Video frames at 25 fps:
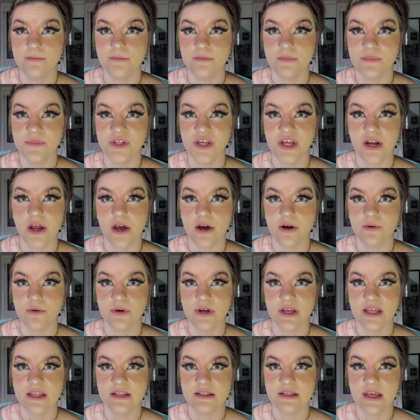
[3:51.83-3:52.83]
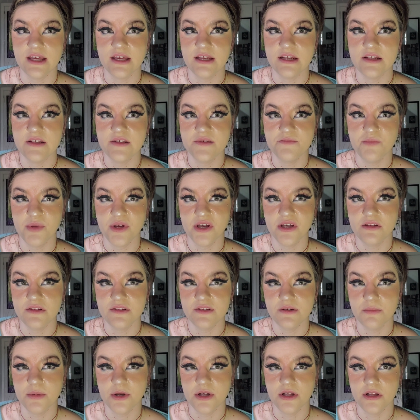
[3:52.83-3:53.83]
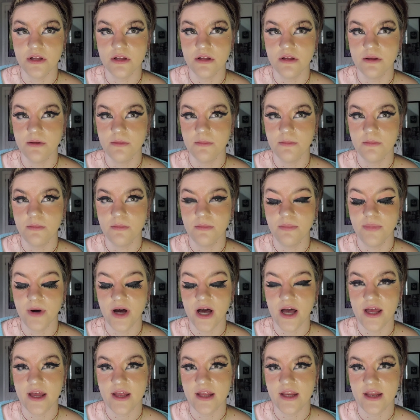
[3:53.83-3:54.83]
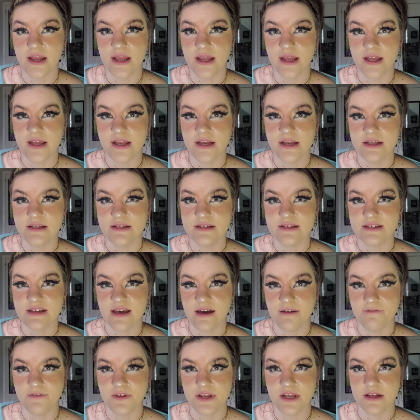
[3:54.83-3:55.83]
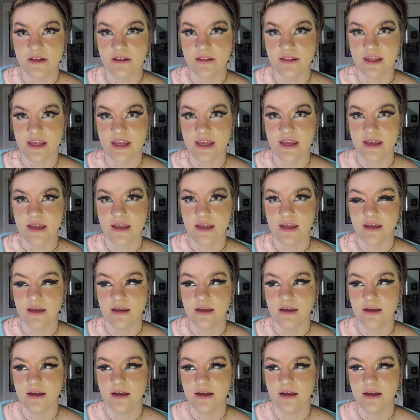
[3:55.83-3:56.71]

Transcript: it is buildable, but it is definitely,